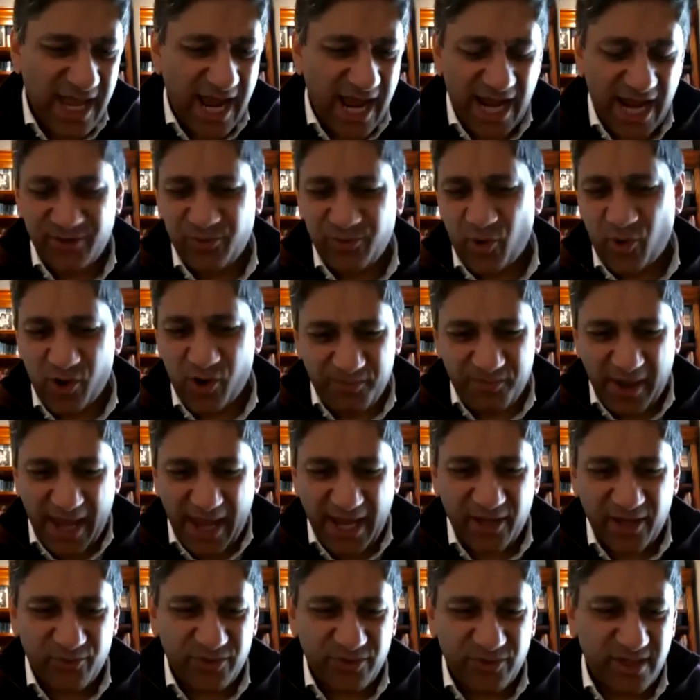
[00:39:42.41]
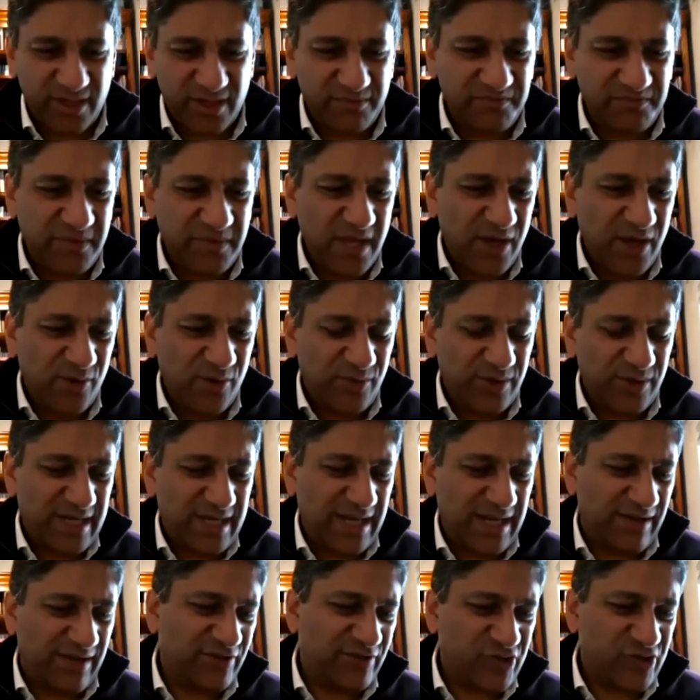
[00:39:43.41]
I'd walk back with him. We'd
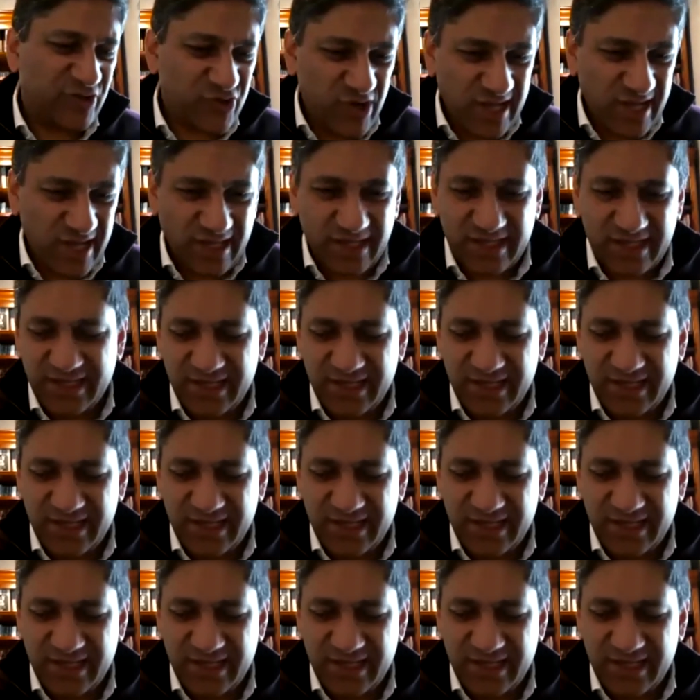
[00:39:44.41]
have a drink.